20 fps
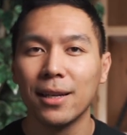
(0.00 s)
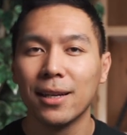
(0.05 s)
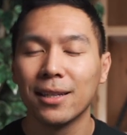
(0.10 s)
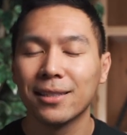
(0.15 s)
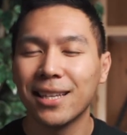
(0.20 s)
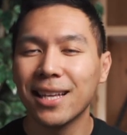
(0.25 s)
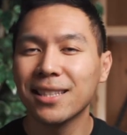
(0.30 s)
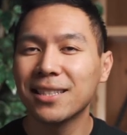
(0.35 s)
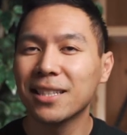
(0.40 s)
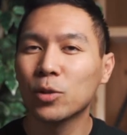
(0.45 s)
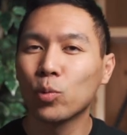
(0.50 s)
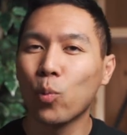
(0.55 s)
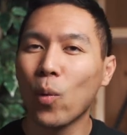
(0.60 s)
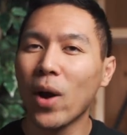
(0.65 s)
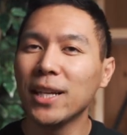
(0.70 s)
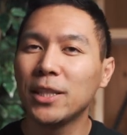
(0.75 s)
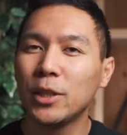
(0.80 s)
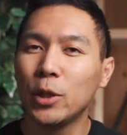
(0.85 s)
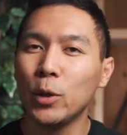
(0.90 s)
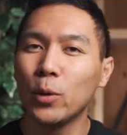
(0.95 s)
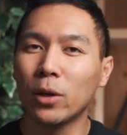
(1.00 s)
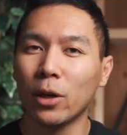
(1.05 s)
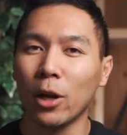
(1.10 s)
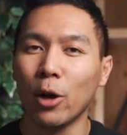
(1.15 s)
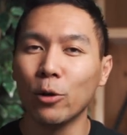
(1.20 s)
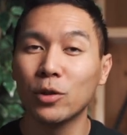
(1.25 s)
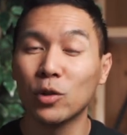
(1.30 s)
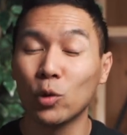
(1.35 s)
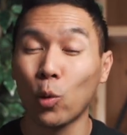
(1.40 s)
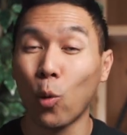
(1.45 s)
Since it's way too
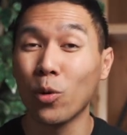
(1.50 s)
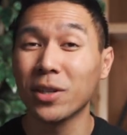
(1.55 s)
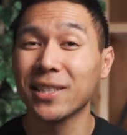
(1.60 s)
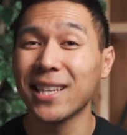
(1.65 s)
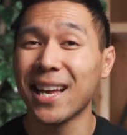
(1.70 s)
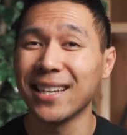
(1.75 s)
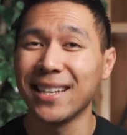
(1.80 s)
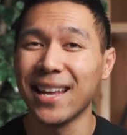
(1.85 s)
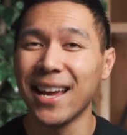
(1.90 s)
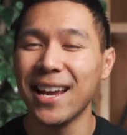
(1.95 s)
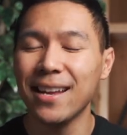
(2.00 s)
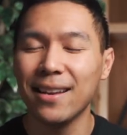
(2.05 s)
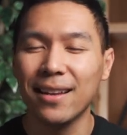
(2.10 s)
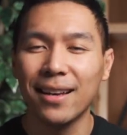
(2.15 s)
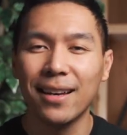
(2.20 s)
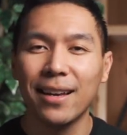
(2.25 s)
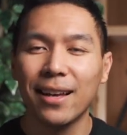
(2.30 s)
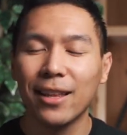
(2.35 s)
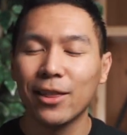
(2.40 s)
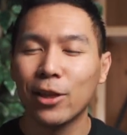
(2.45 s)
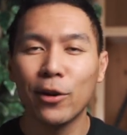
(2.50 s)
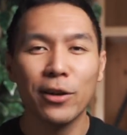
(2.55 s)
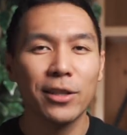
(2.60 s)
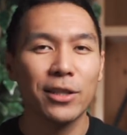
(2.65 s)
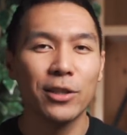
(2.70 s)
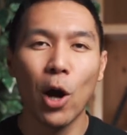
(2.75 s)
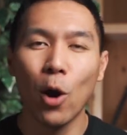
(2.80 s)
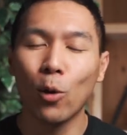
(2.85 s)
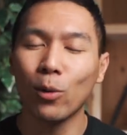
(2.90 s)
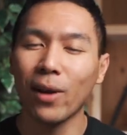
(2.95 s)
close towards that date, there is
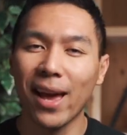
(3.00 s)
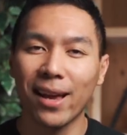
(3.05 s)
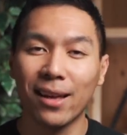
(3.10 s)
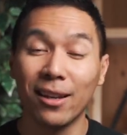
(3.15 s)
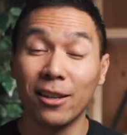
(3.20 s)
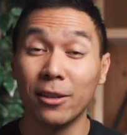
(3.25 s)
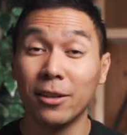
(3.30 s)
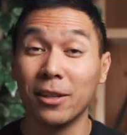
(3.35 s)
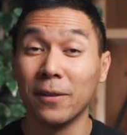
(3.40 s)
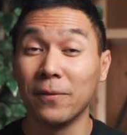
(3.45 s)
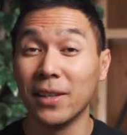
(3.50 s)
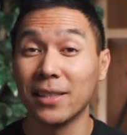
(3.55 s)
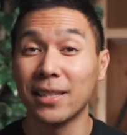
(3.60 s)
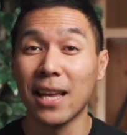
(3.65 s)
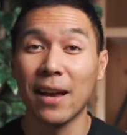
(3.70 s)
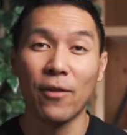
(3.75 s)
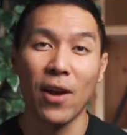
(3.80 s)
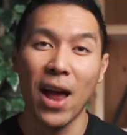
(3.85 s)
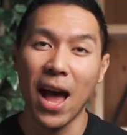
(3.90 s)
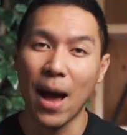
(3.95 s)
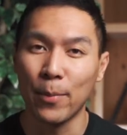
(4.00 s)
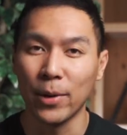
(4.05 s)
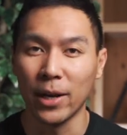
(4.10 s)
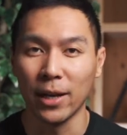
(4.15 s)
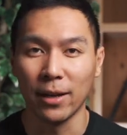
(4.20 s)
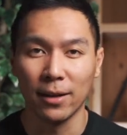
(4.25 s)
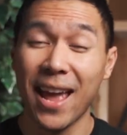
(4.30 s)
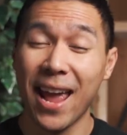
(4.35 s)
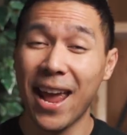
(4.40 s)
no likelihood of this ever happening.